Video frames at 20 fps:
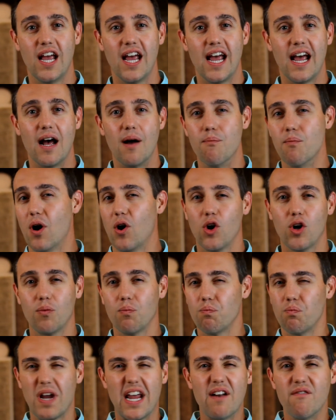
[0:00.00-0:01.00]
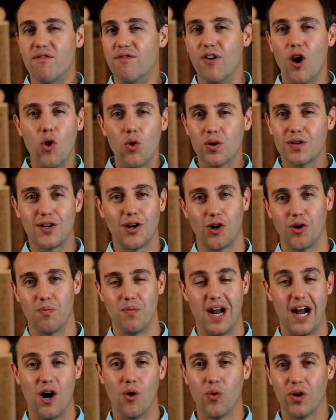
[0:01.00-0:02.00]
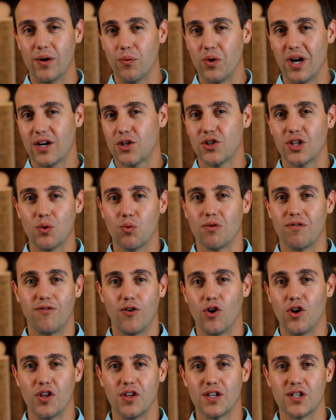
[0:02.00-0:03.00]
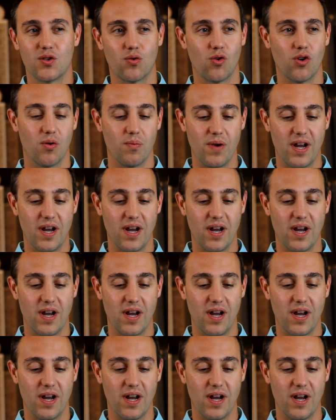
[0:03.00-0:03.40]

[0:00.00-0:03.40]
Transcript: A more in vogue term now, we actually refer to this room